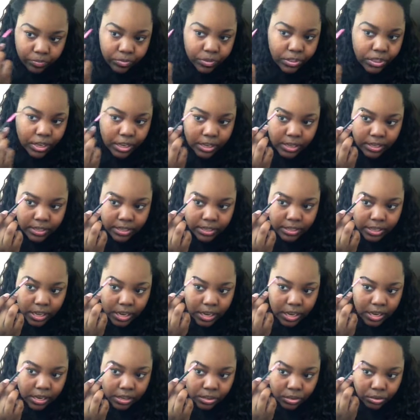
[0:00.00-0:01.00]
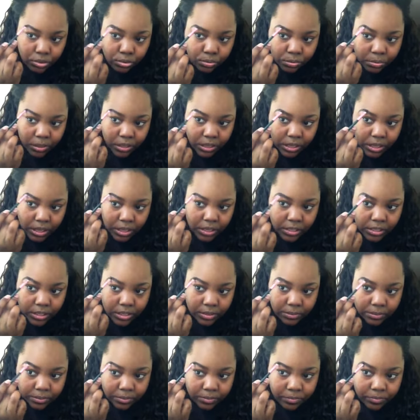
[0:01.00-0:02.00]
to kind of set it into
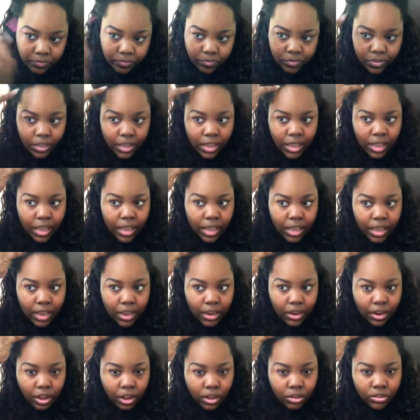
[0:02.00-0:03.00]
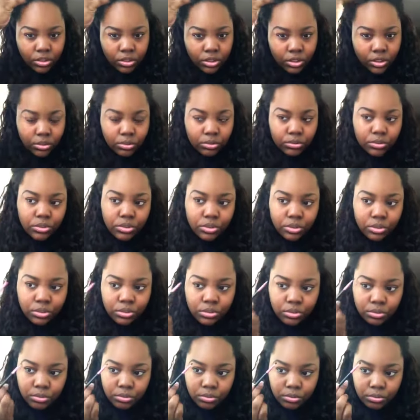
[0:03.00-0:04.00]
place and also
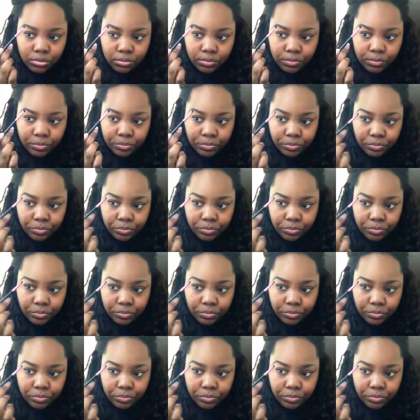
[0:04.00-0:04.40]
to